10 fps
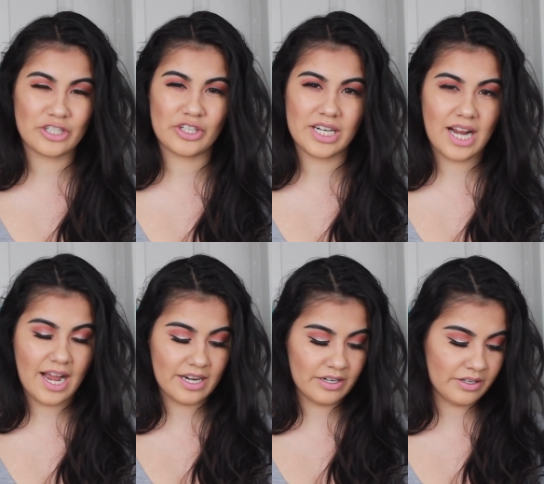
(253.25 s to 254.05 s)
tree
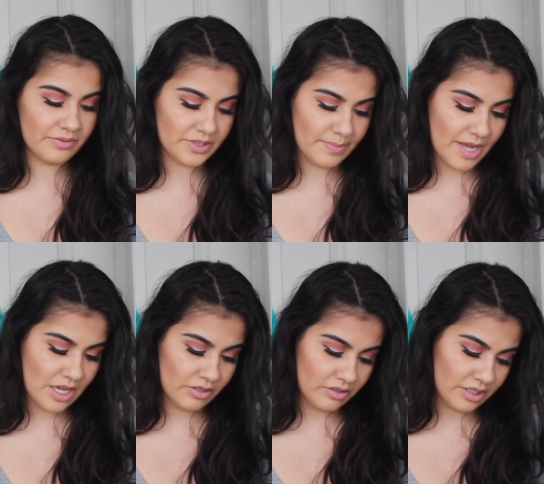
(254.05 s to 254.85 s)
kind of
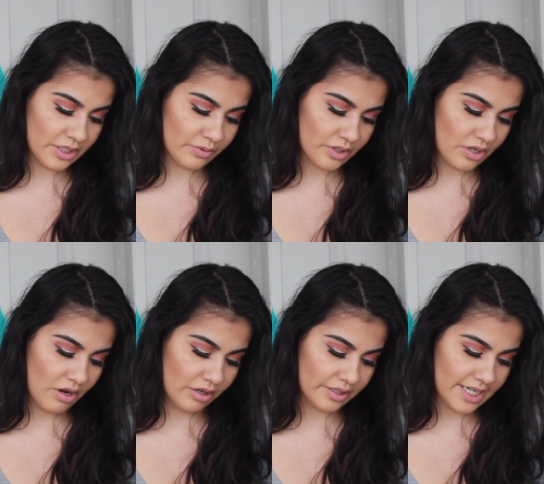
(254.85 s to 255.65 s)
smells, this one's
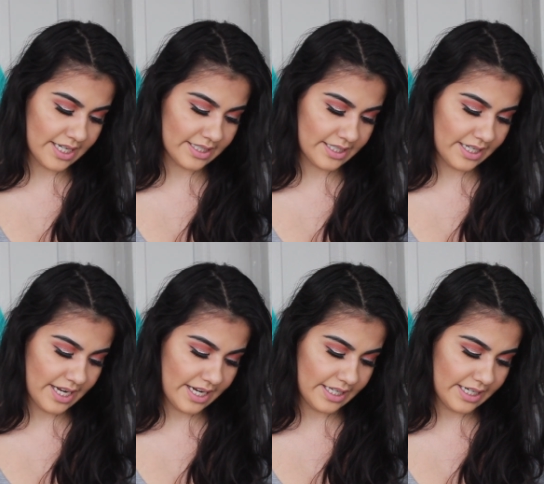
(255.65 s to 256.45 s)
called
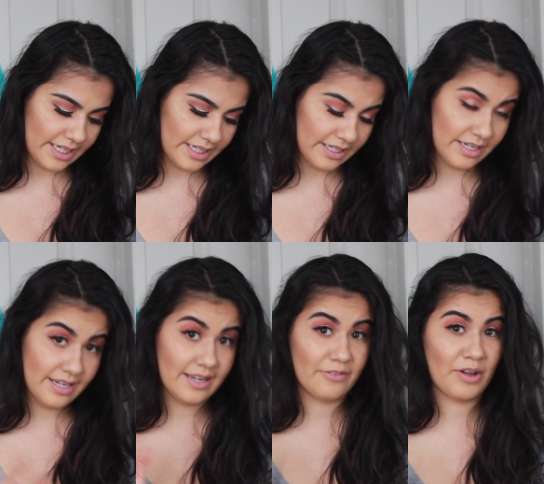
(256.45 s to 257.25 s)
Cascading.
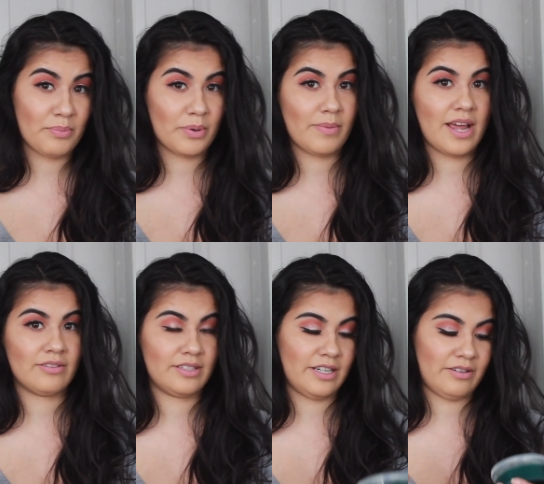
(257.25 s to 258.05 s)
If I'm
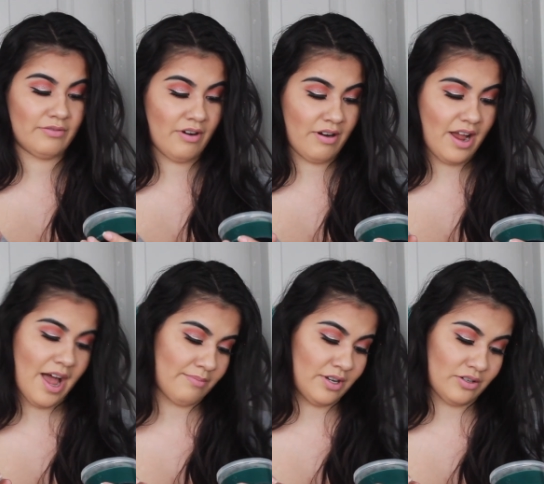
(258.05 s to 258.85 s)
pronouncing it wrong,
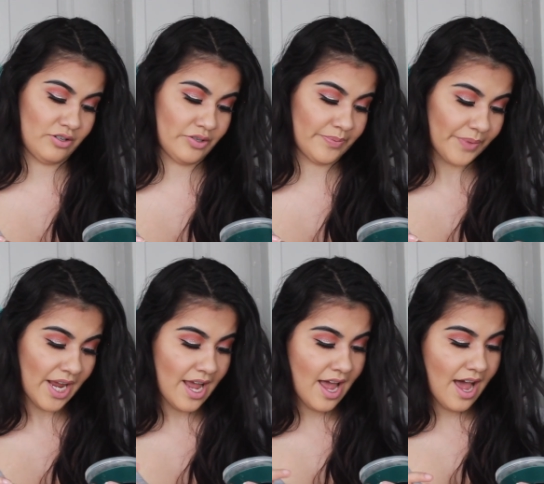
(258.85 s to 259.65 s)
I'm not sure.
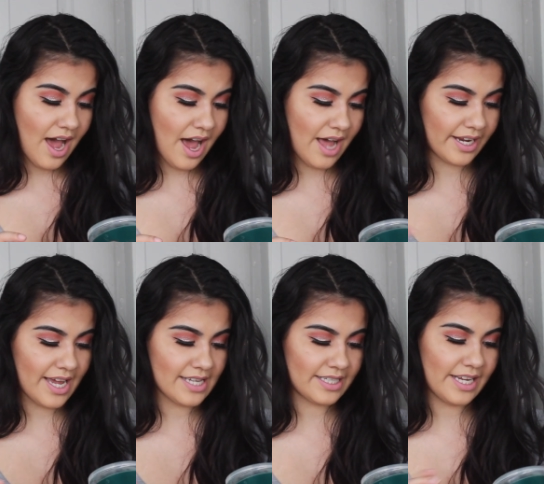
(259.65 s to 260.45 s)

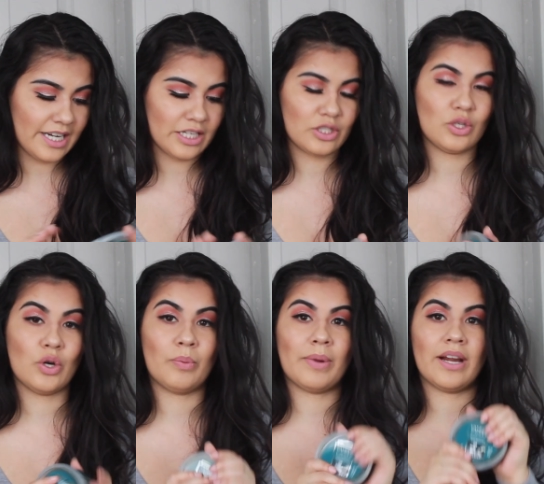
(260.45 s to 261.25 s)
Cascading
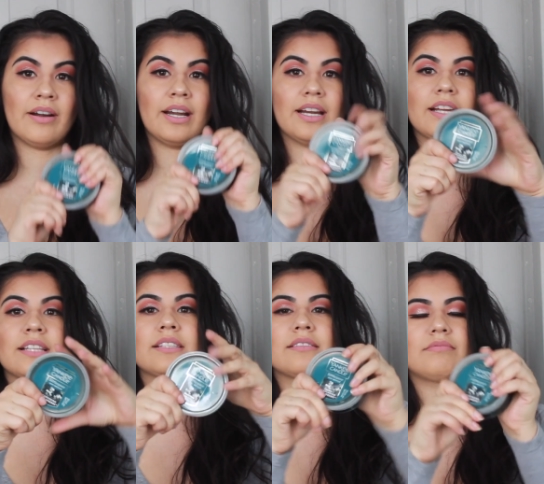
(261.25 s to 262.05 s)
Snowberry.
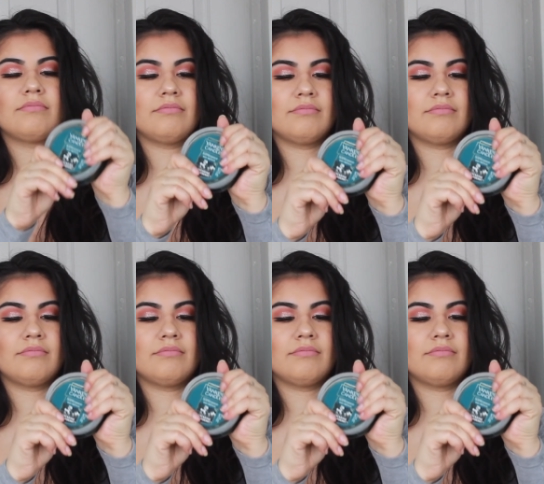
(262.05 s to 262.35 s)
It's